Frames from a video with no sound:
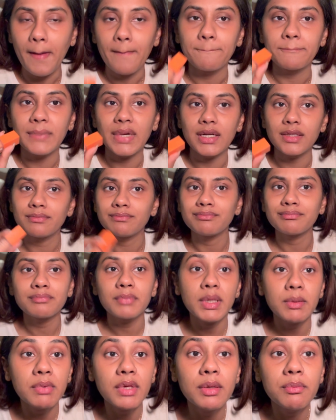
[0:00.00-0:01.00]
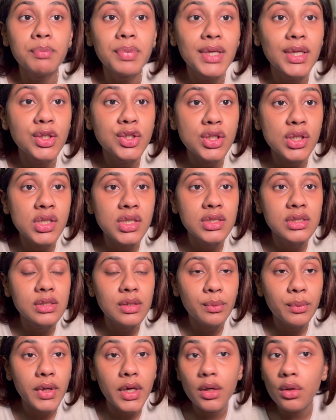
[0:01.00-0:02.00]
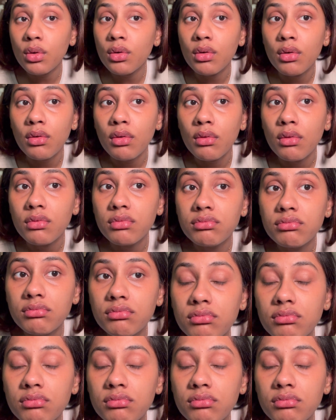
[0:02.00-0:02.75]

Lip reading: But maybe peach is the way to go.